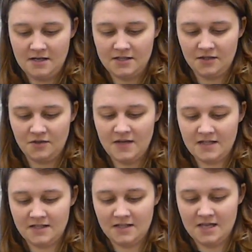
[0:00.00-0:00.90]
until you
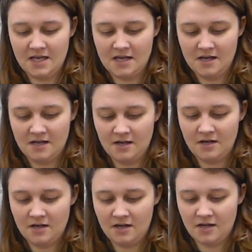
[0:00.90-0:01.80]
get to the
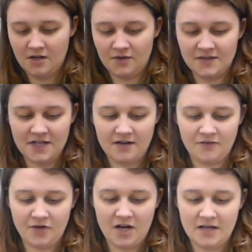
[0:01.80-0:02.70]
other side of
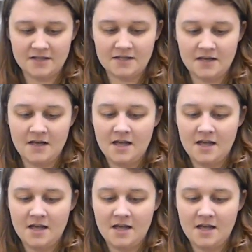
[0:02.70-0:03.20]
your cuts.